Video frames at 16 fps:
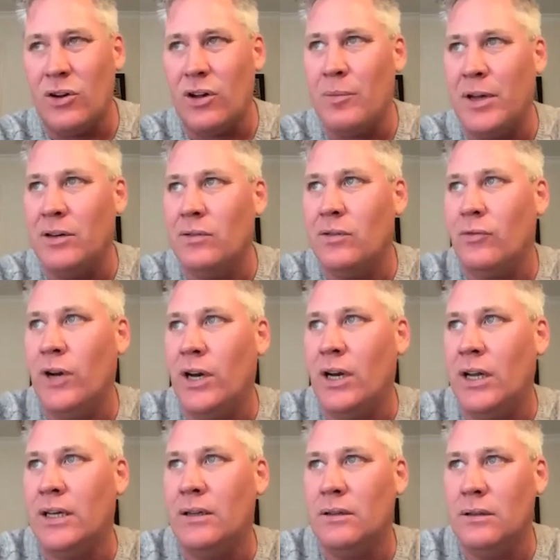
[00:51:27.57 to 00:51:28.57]
look, I mean,
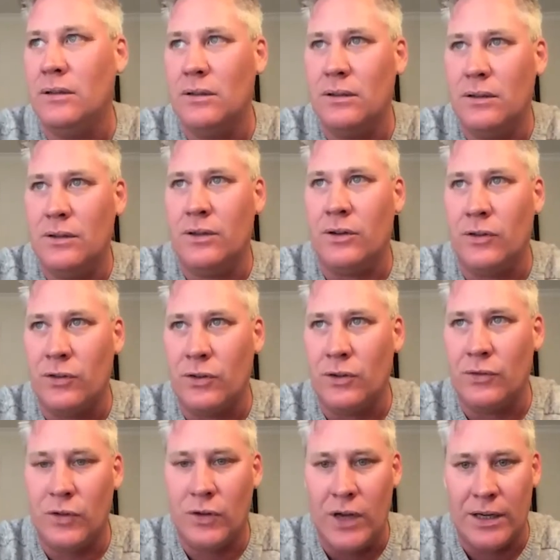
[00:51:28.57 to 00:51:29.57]
really, you know,
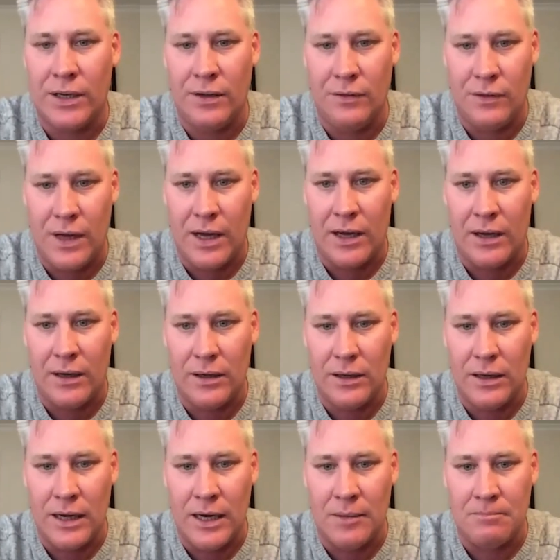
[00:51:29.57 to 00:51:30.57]
sort of taking
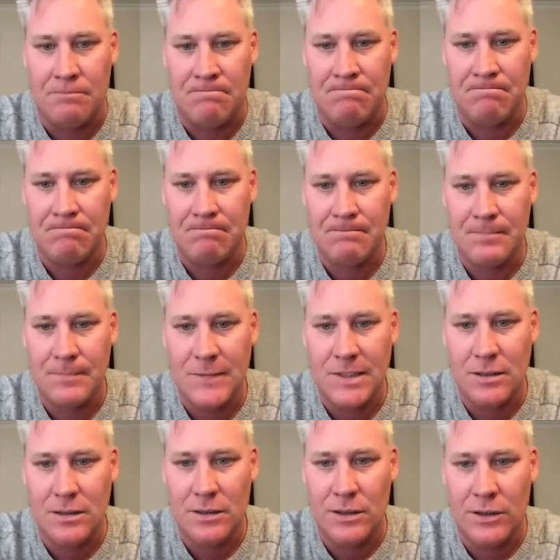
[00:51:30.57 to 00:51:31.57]
that, um,
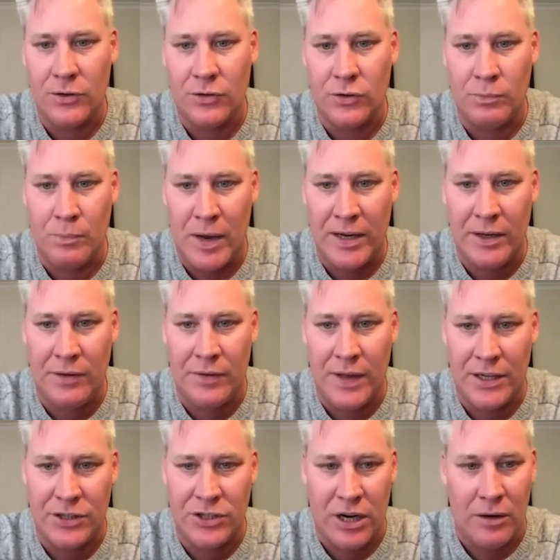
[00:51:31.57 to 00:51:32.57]
you know, sort of
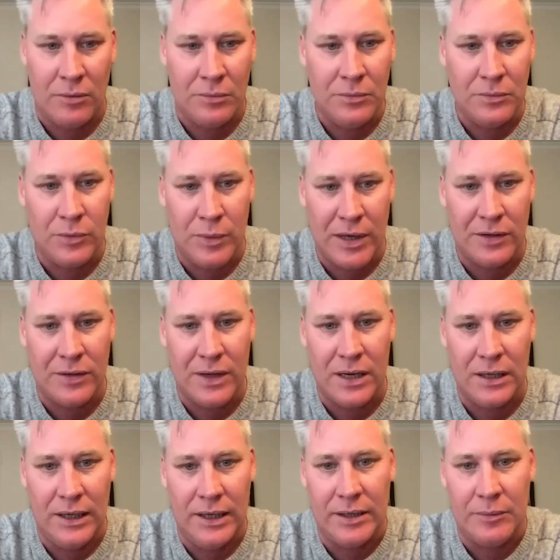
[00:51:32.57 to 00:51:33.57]
making that jump,
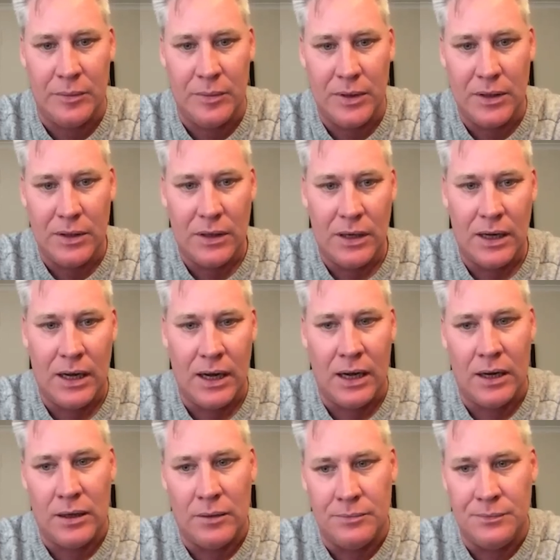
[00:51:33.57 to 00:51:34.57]
making that leap.
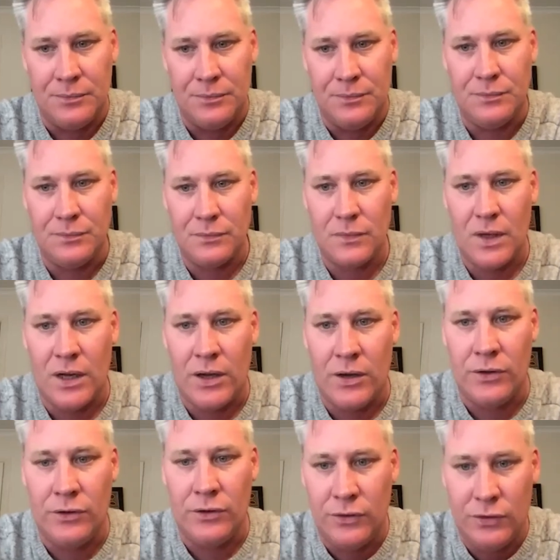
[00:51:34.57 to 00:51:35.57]
Um,
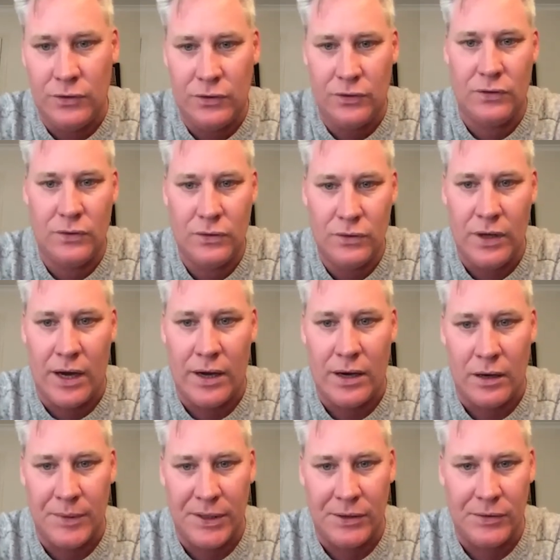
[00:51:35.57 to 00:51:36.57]
Is
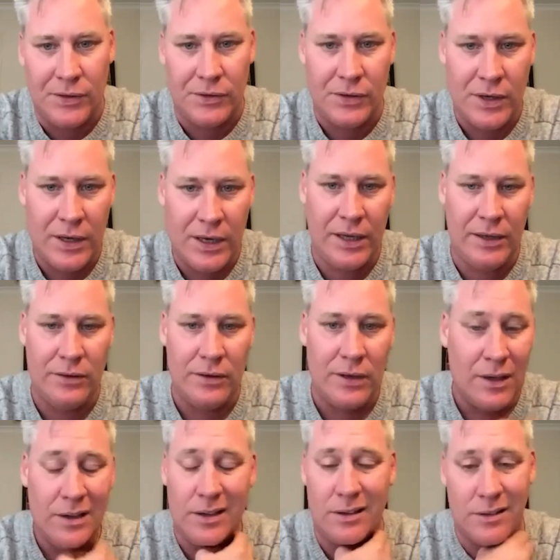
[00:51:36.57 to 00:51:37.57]
yeah, I mean, it,
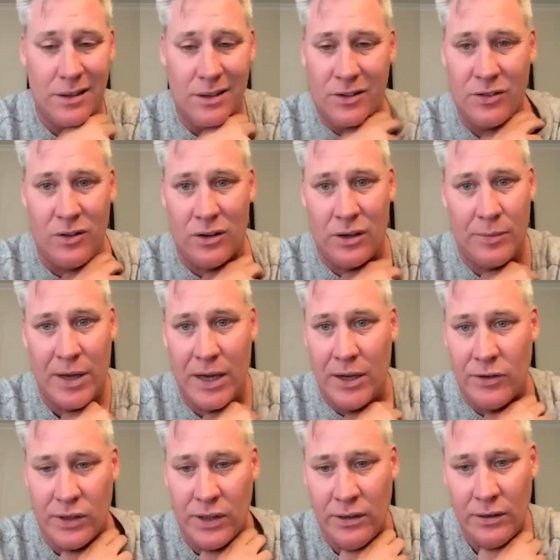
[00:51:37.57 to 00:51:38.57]
again, it, it's not going
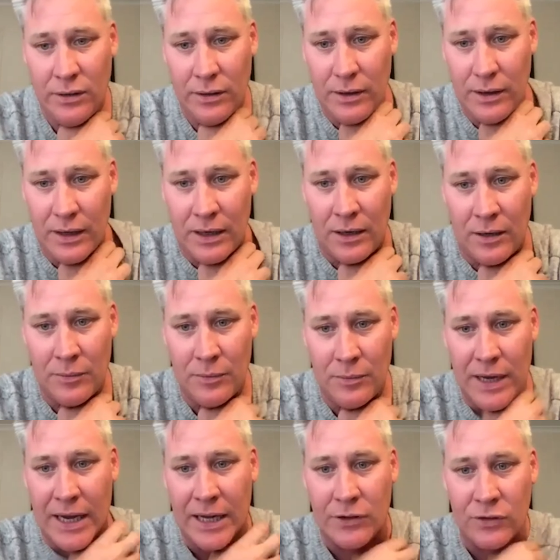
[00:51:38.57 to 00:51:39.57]
to be easy,
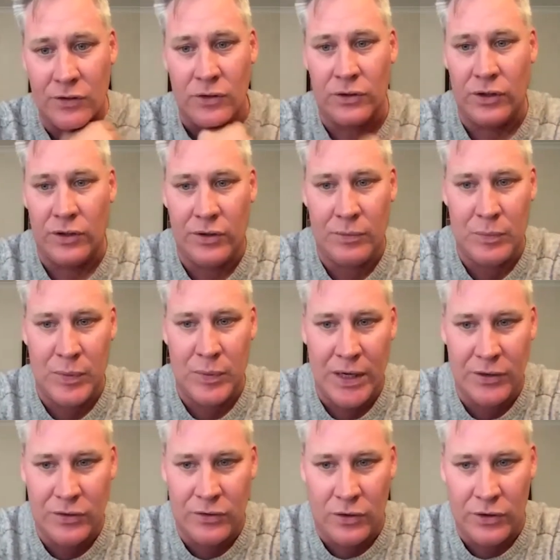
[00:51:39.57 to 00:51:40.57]
um, and it's not going
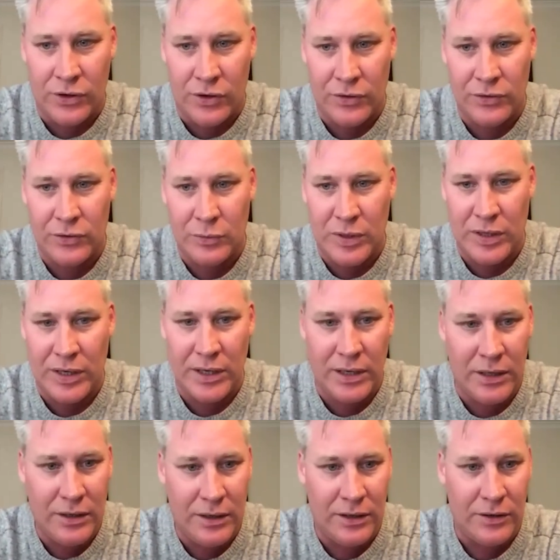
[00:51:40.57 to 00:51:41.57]
to, it's not going to
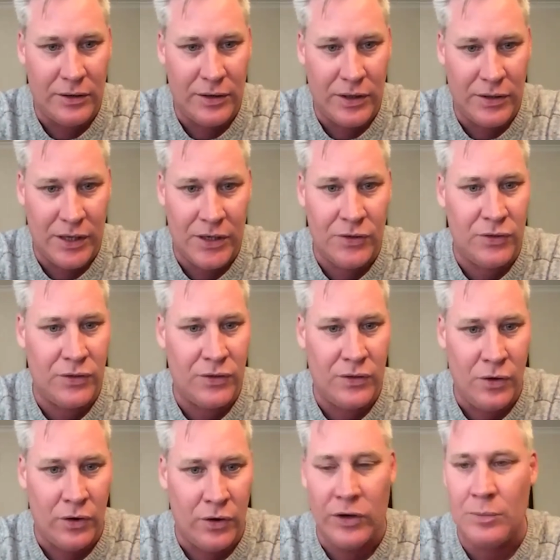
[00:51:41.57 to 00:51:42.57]
be, you know, it
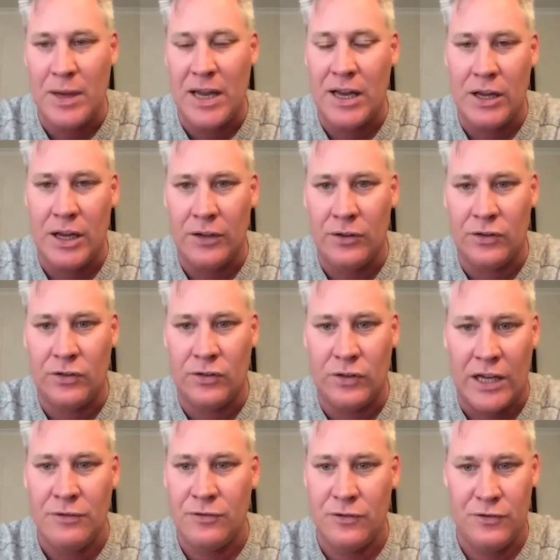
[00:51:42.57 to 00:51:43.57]
is not going to be as
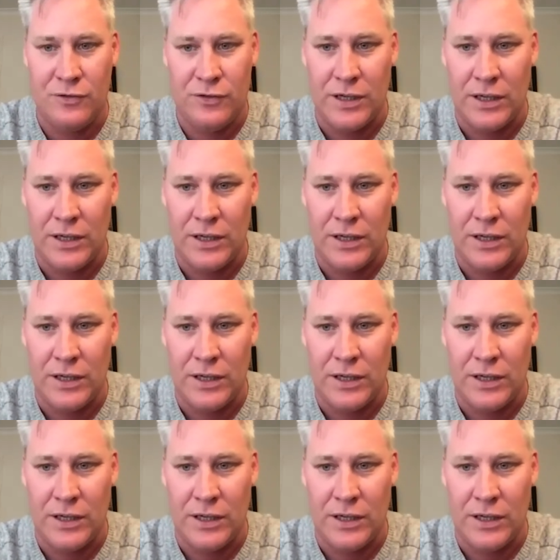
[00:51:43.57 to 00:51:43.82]
safe